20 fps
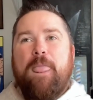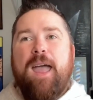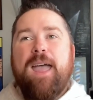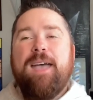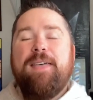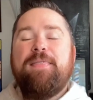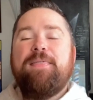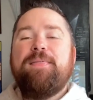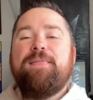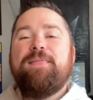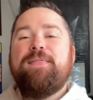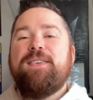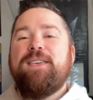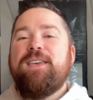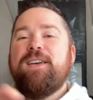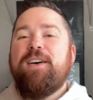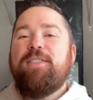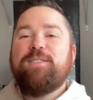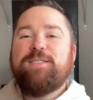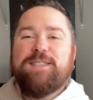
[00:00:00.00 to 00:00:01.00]
And
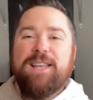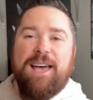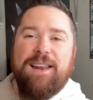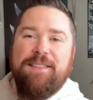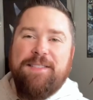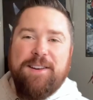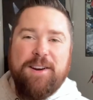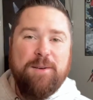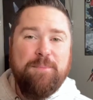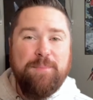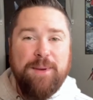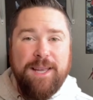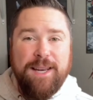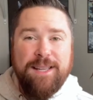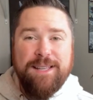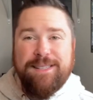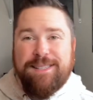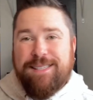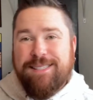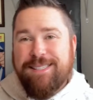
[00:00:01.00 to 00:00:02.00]
the other side of their
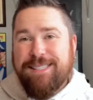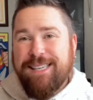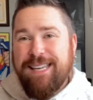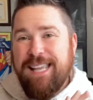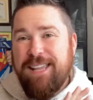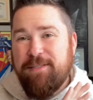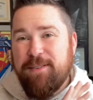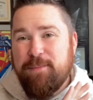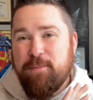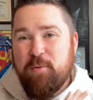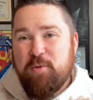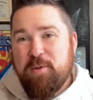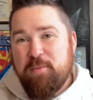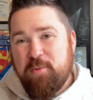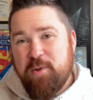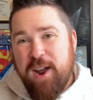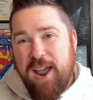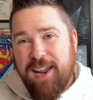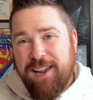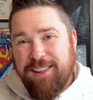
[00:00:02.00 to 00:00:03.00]
obedience is an even more
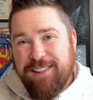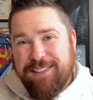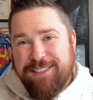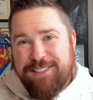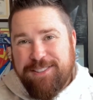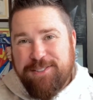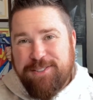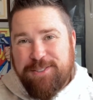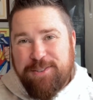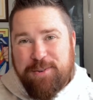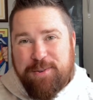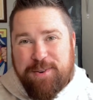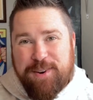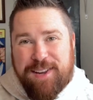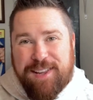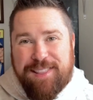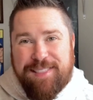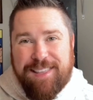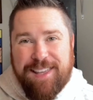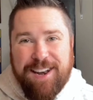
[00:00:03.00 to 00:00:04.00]
miraculous
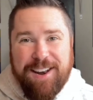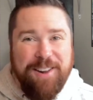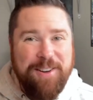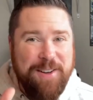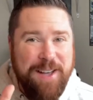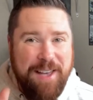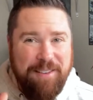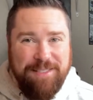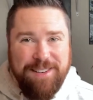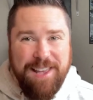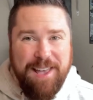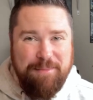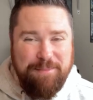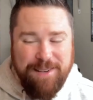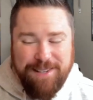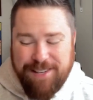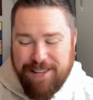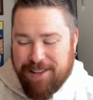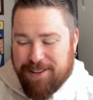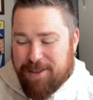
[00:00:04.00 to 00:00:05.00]
story that I don't have time
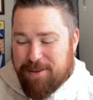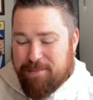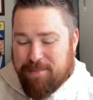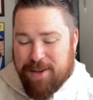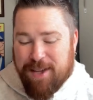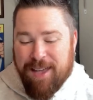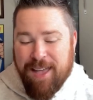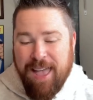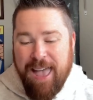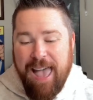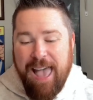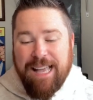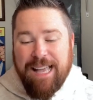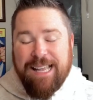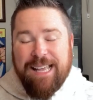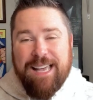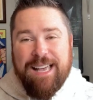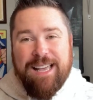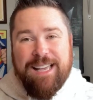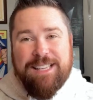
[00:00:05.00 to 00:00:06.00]
to tell you, but
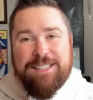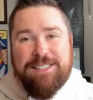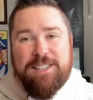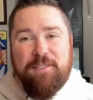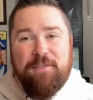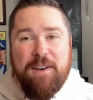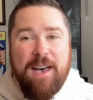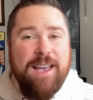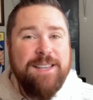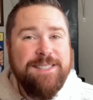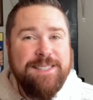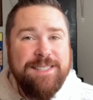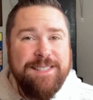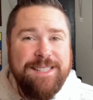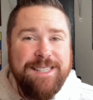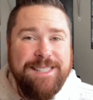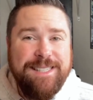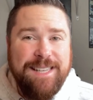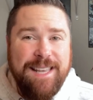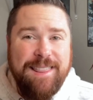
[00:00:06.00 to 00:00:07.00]
uh, suffice it
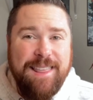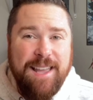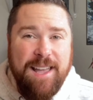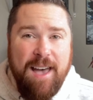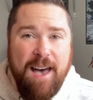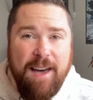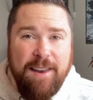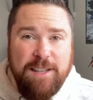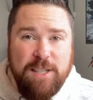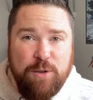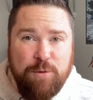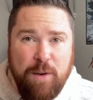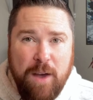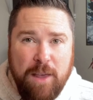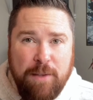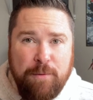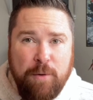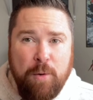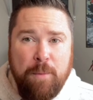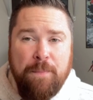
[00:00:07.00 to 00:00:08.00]
to say that God is
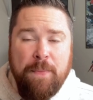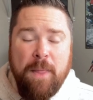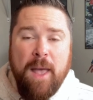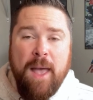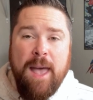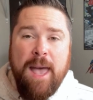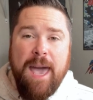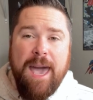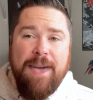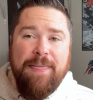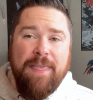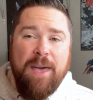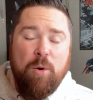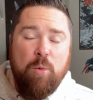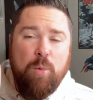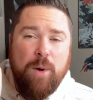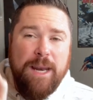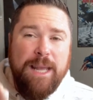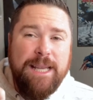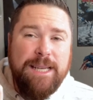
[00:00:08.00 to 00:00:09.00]
faithful and that
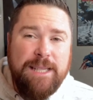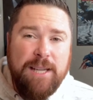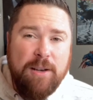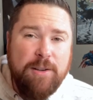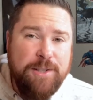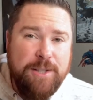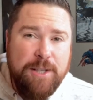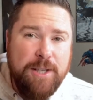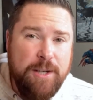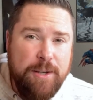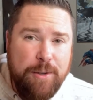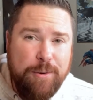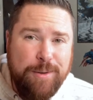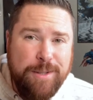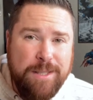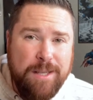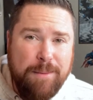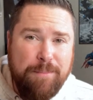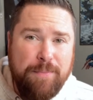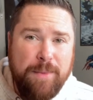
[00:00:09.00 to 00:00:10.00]
when He tells you to do
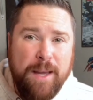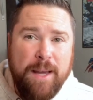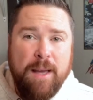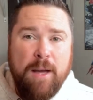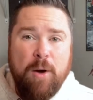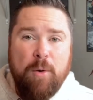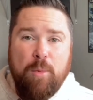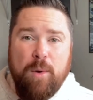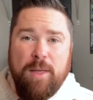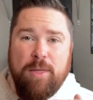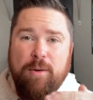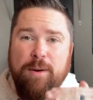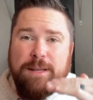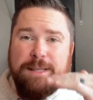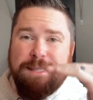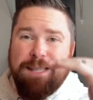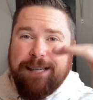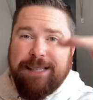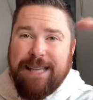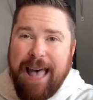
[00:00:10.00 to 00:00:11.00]
something, whether
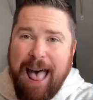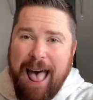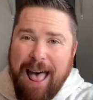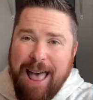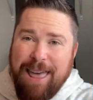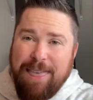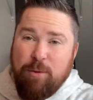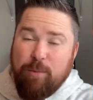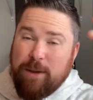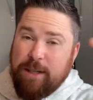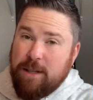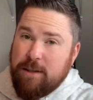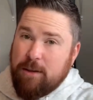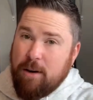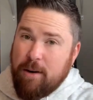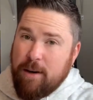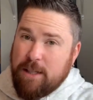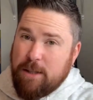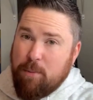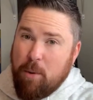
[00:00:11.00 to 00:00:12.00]
it's the tithe, which He's
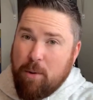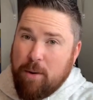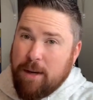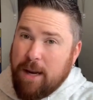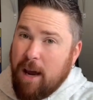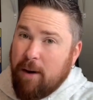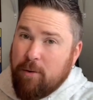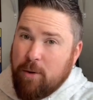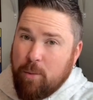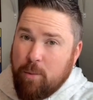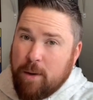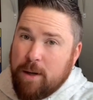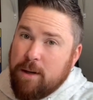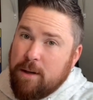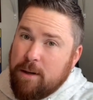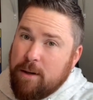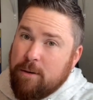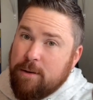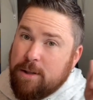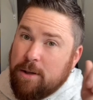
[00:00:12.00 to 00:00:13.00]
already spoken to everyone to
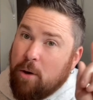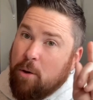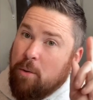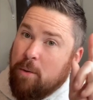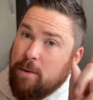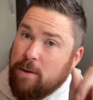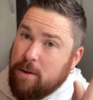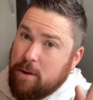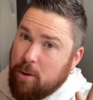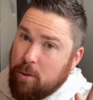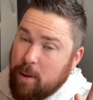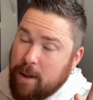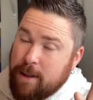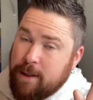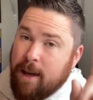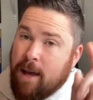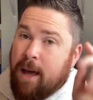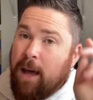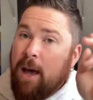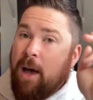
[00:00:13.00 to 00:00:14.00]
do, so do
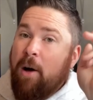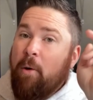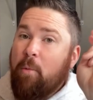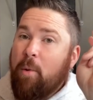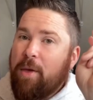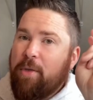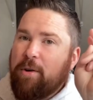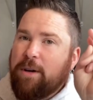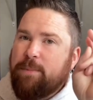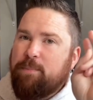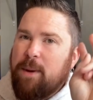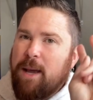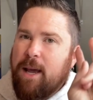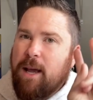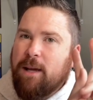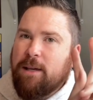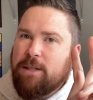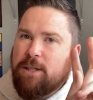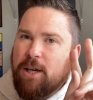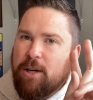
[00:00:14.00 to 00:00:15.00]
it, whether it's
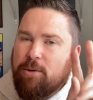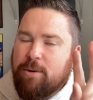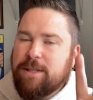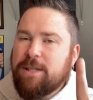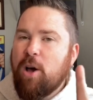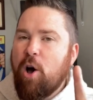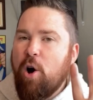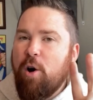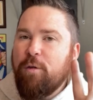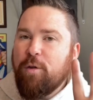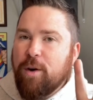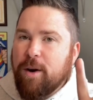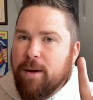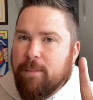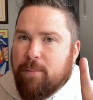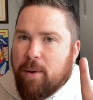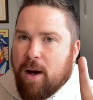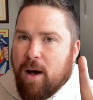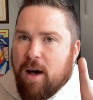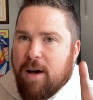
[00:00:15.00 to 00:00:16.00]
being generous over and
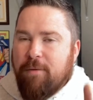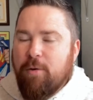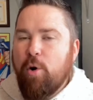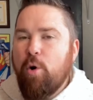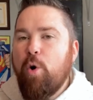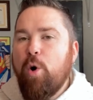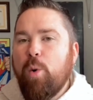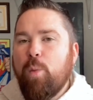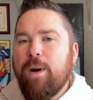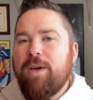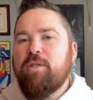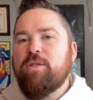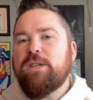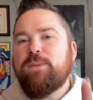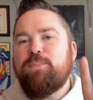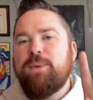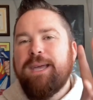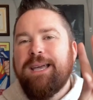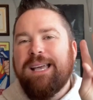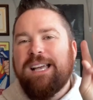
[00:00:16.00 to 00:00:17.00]
above, or whether
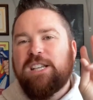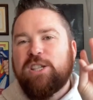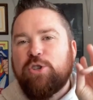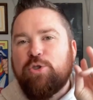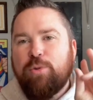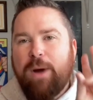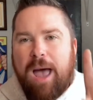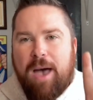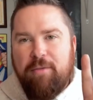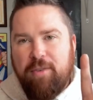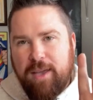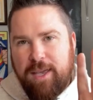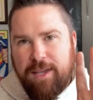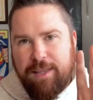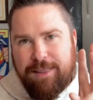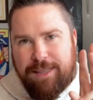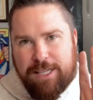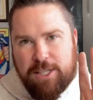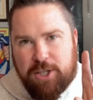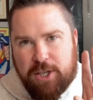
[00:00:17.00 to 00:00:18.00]
it's being
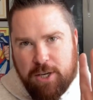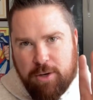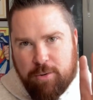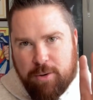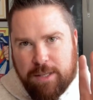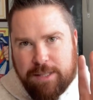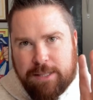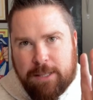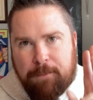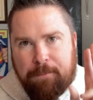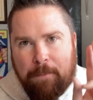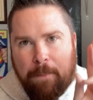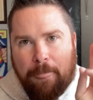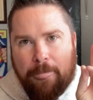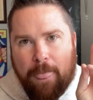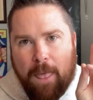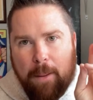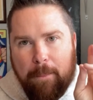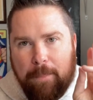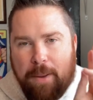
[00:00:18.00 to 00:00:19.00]
extravagantly generous,
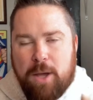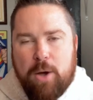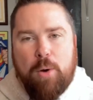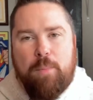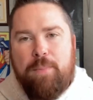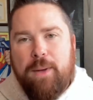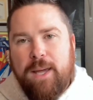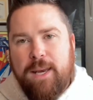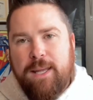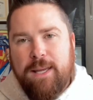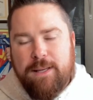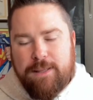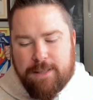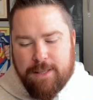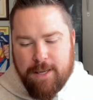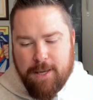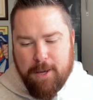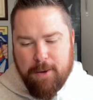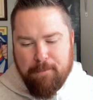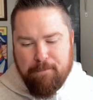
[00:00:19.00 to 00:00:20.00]
be obedient
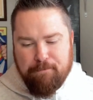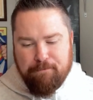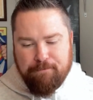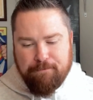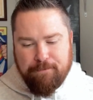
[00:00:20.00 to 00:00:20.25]
to Him.